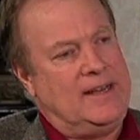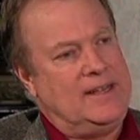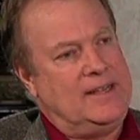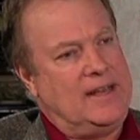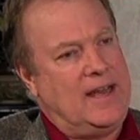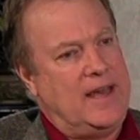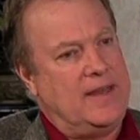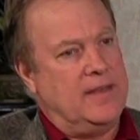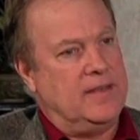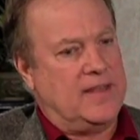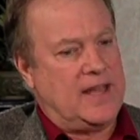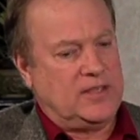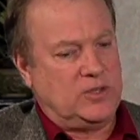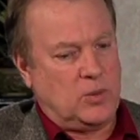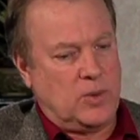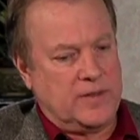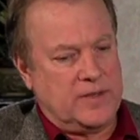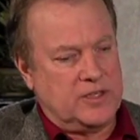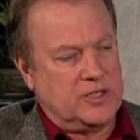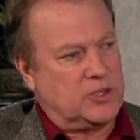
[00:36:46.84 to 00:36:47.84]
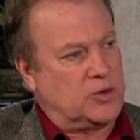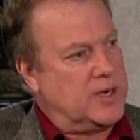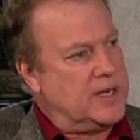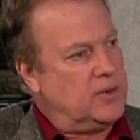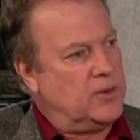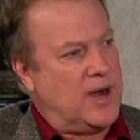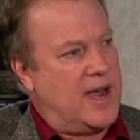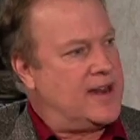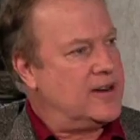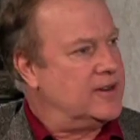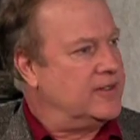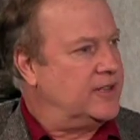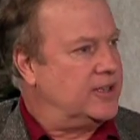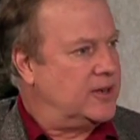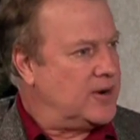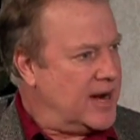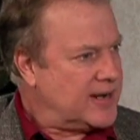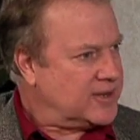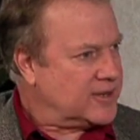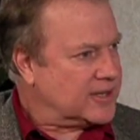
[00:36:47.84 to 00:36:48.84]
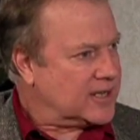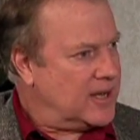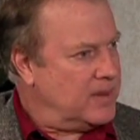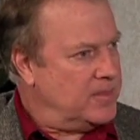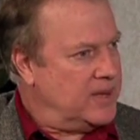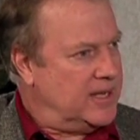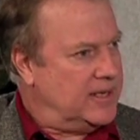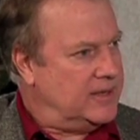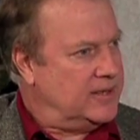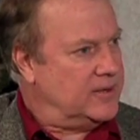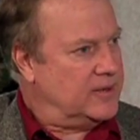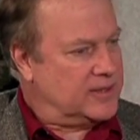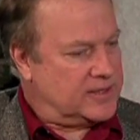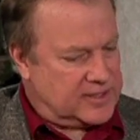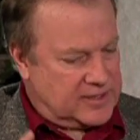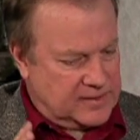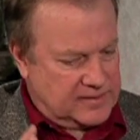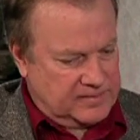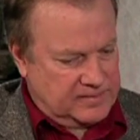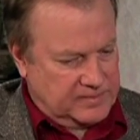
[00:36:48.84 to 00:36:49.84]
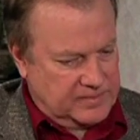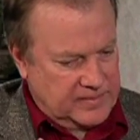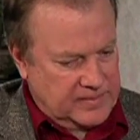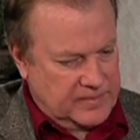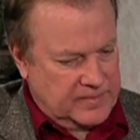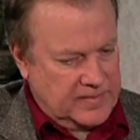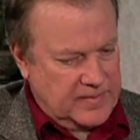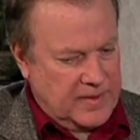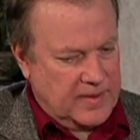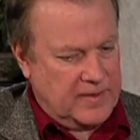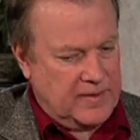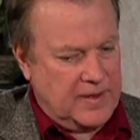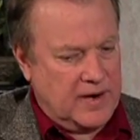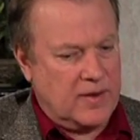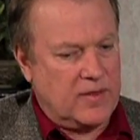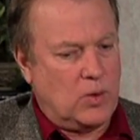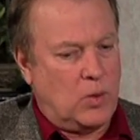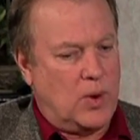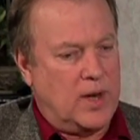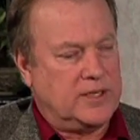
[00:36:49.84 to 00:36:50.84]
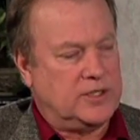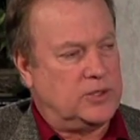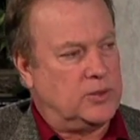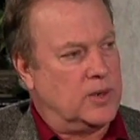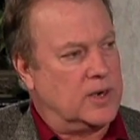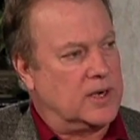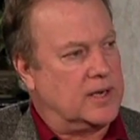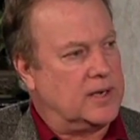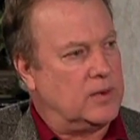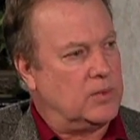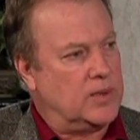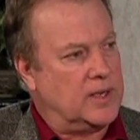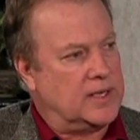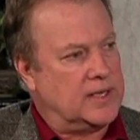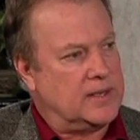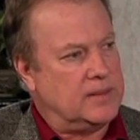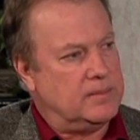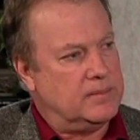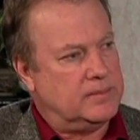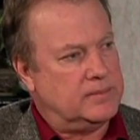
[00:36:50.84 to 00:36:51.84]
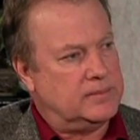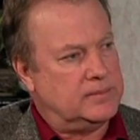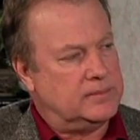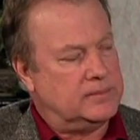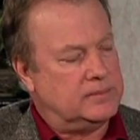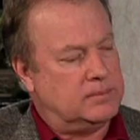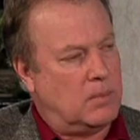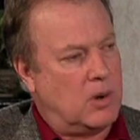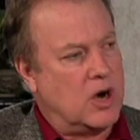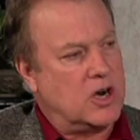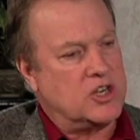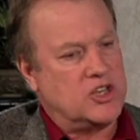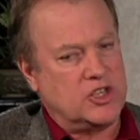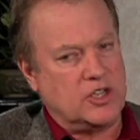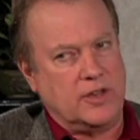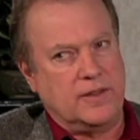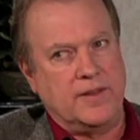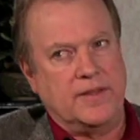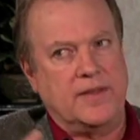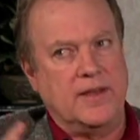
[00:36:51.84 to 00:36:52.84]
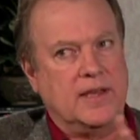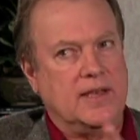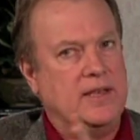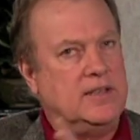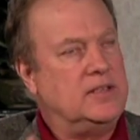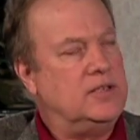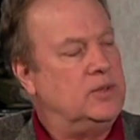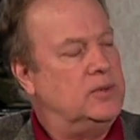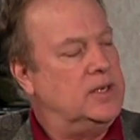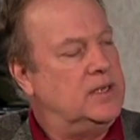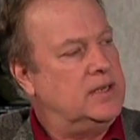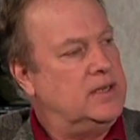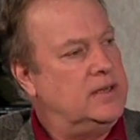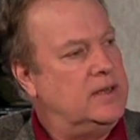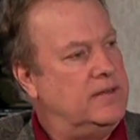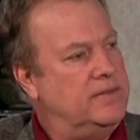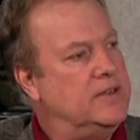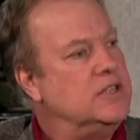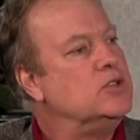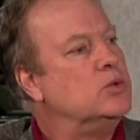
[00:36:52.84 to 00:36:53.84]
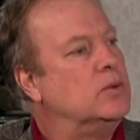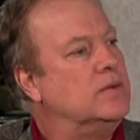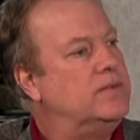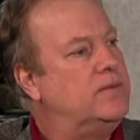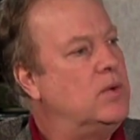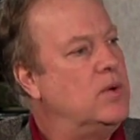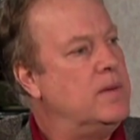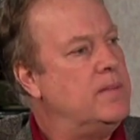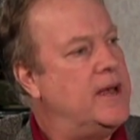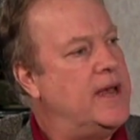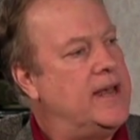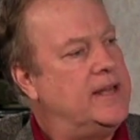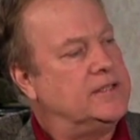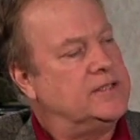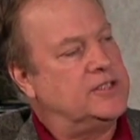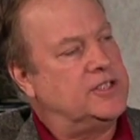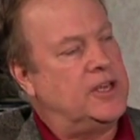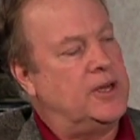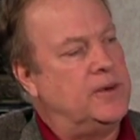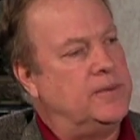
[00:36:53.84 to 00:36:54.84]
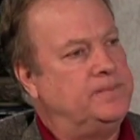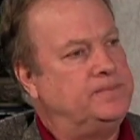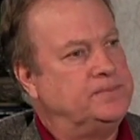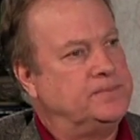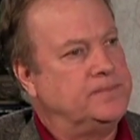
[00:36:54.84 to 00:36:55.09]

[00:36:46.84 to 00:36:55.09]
I think that's where the screenwriter and the director come in. They're the ones who are going to really marshal the thing into a visual format. So